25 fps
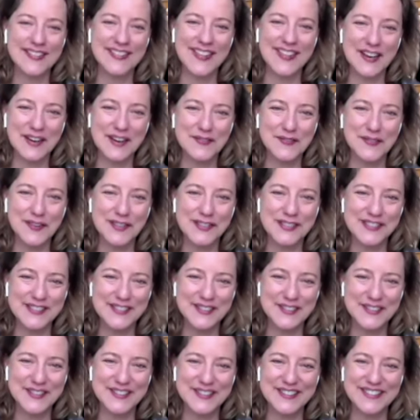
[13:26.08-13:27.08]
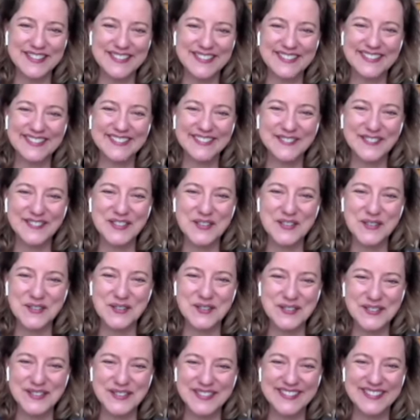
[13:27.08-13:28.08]
that advice to heart for
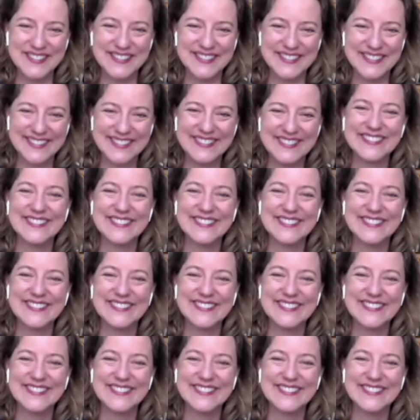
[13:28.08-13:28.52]
yes. sure.